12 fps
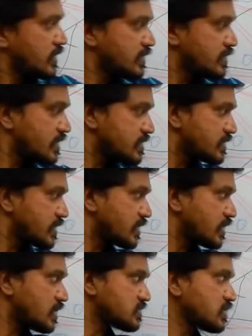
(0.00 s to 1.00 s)
In these
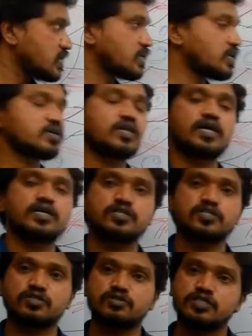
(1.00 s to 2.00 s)
areas reticular
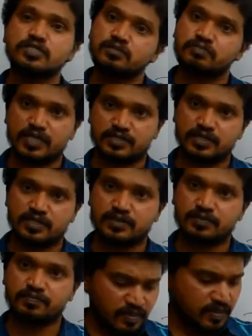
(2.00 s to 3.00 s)
tissue is present.
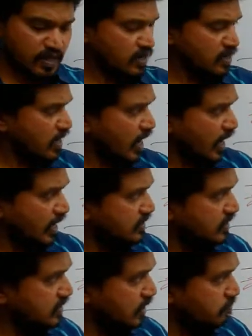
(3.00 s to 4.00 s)
Then another type